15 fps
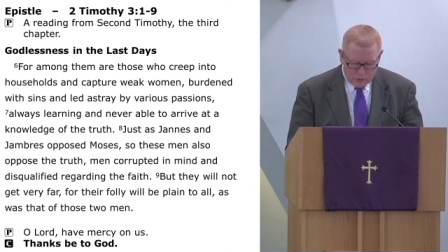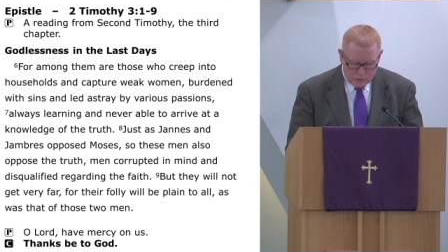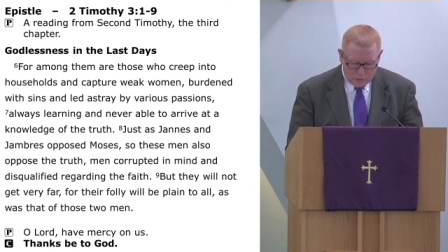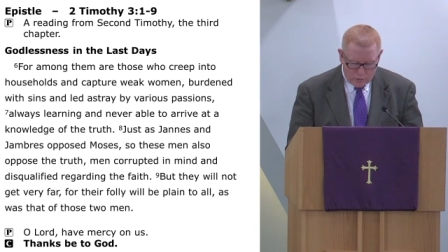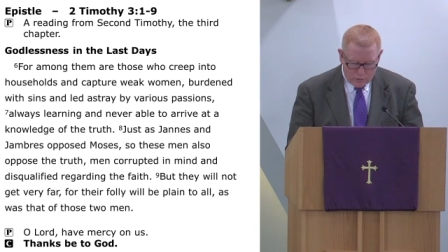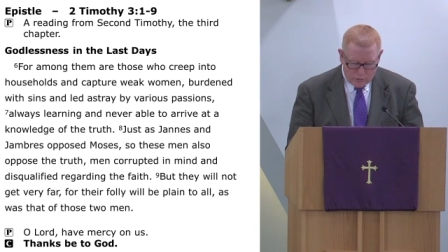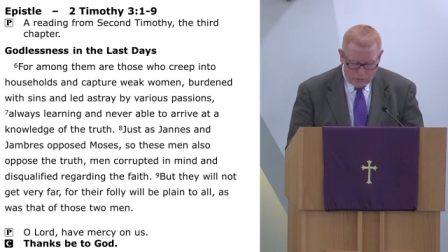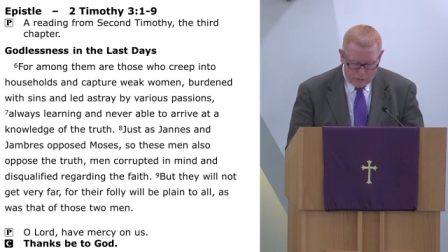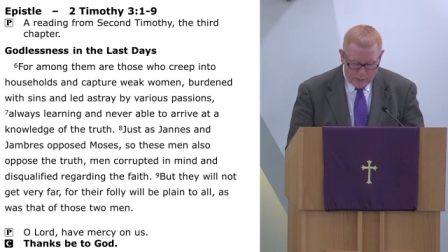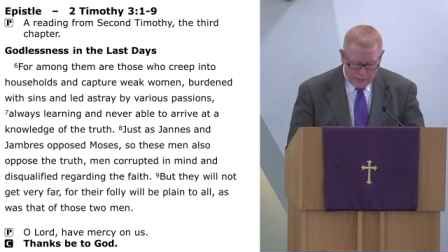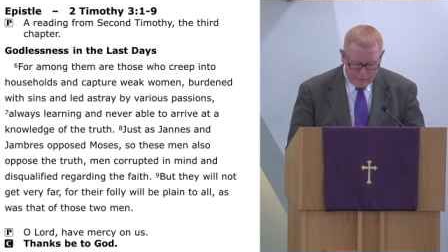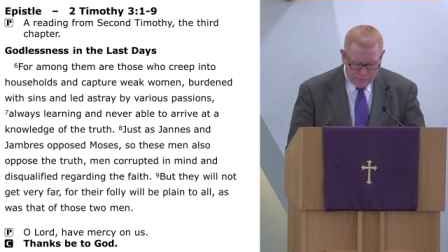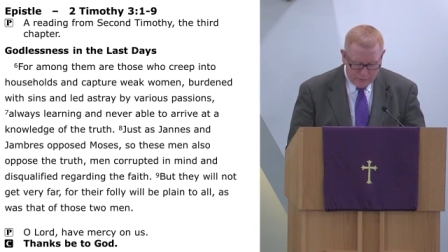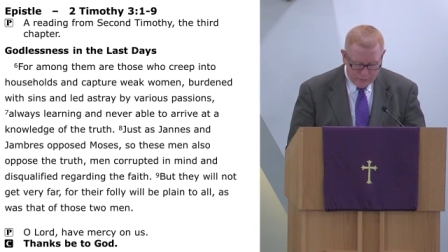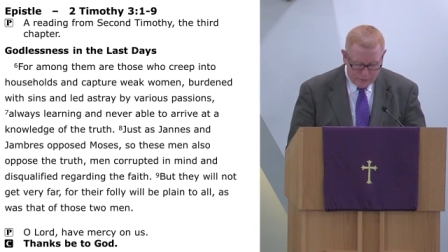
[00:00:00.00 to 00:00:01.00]
O Lord,
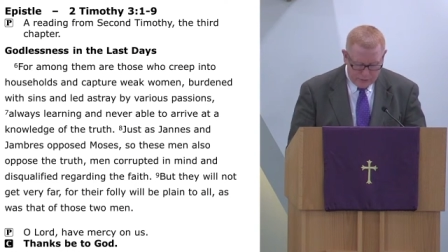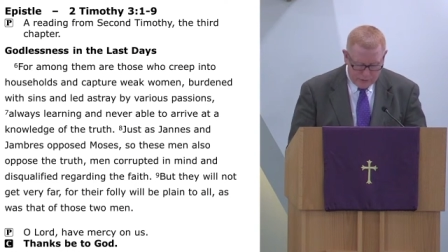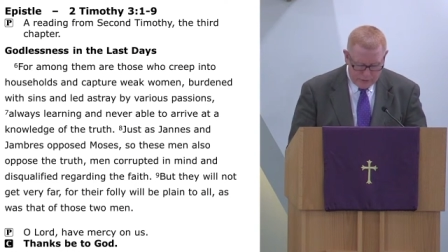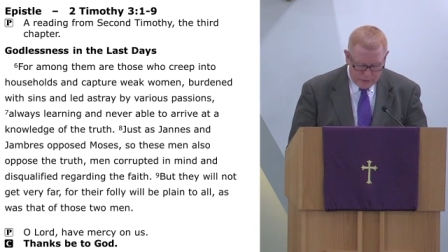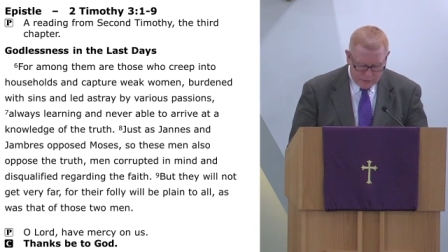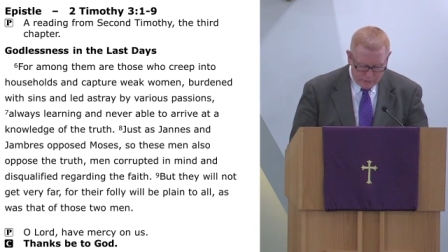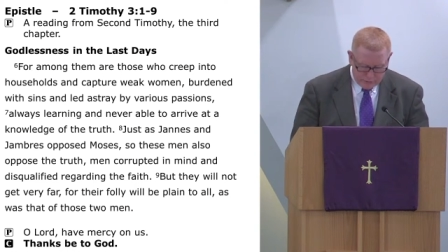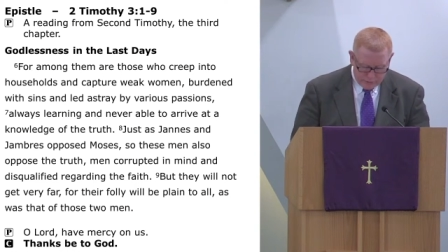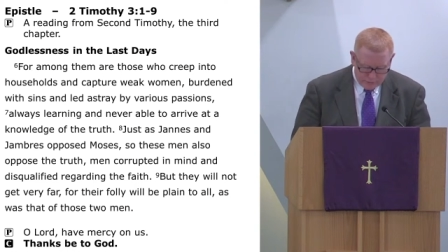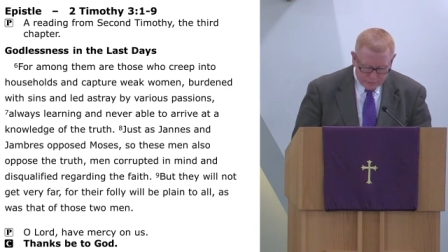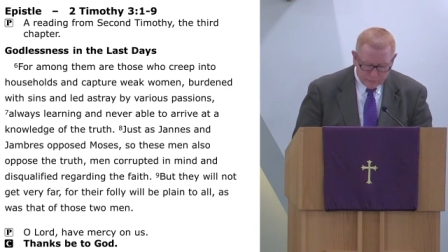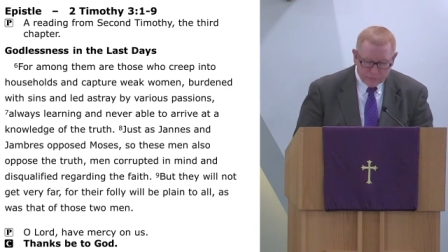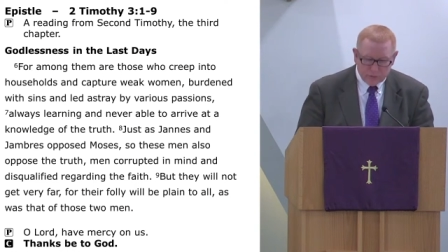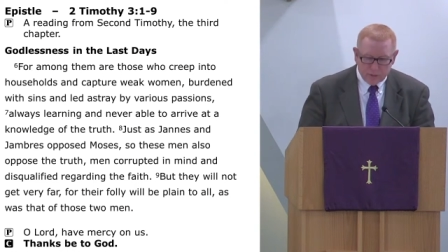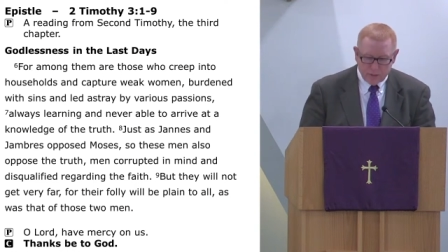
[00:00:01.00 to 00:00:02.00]
have mercy on us.
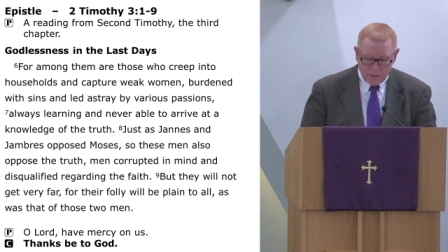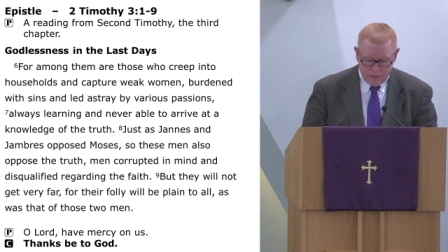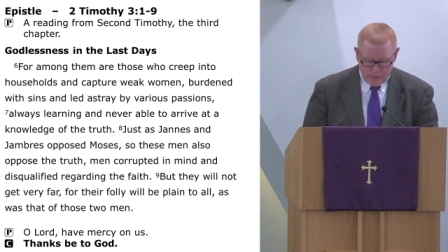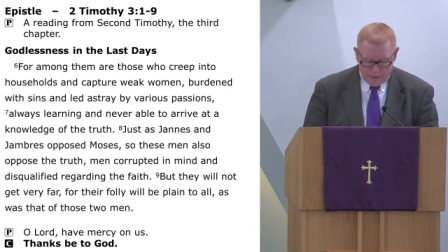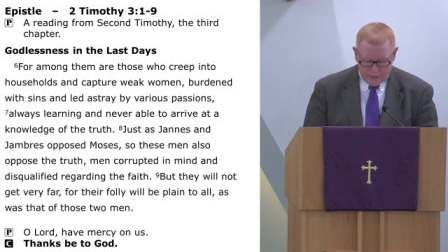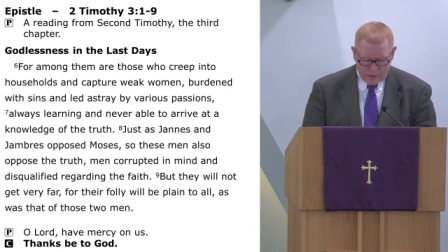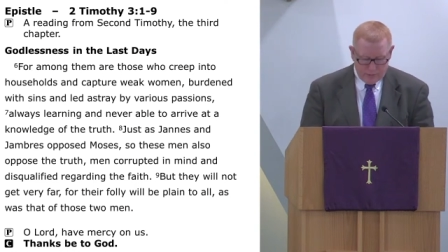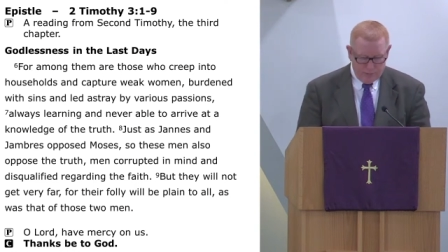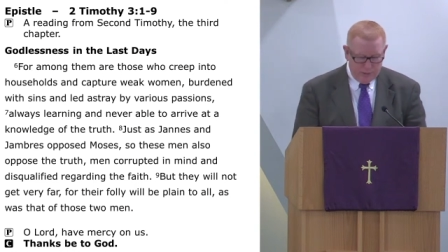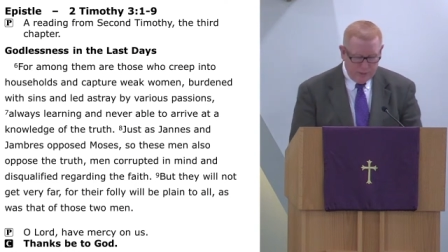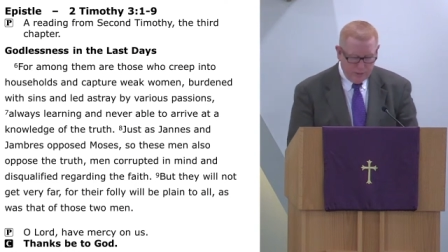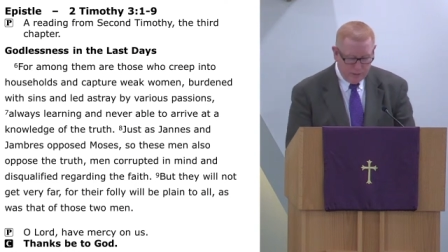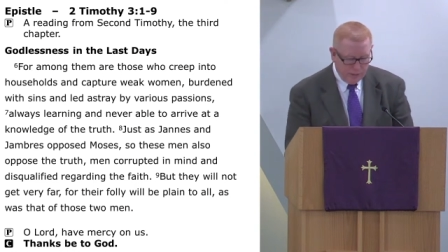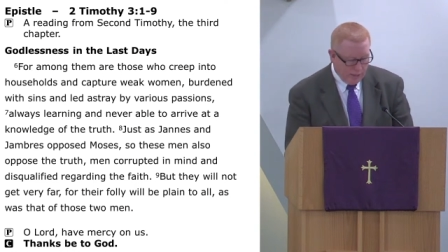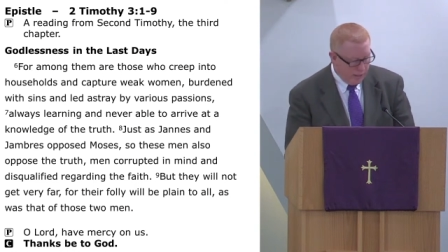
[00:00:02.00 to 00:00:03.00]
Thanks be
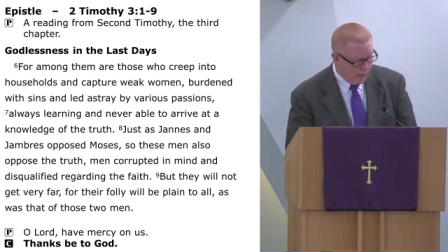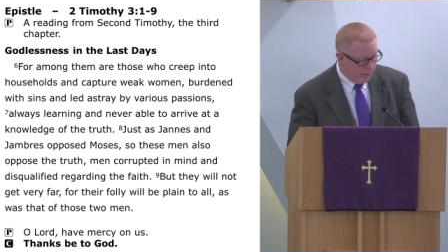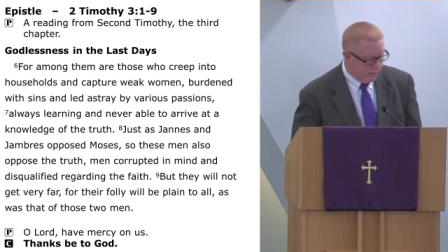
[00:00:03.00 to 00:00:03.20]
to God.